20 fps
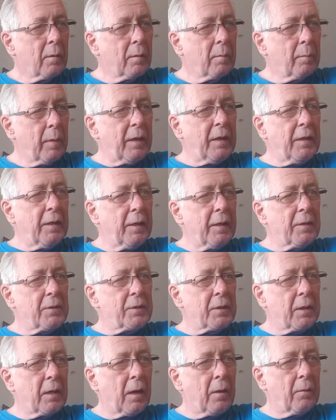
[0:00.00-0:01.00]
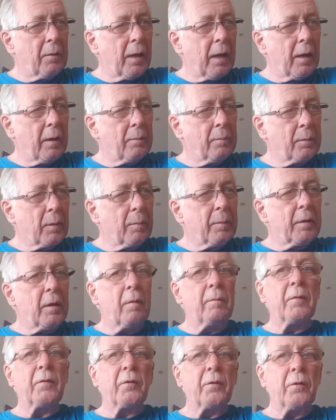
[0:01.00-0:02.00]
many years ago now, probably
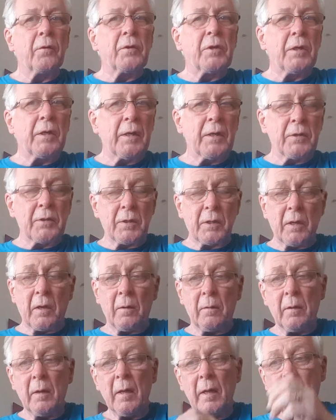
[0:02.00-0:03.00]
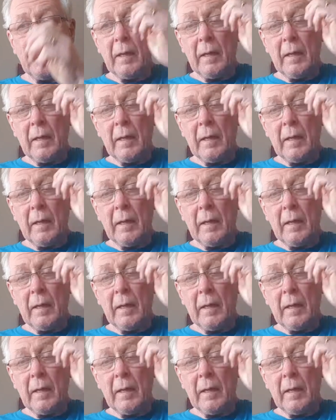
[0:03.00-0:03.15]
over 30 years ago.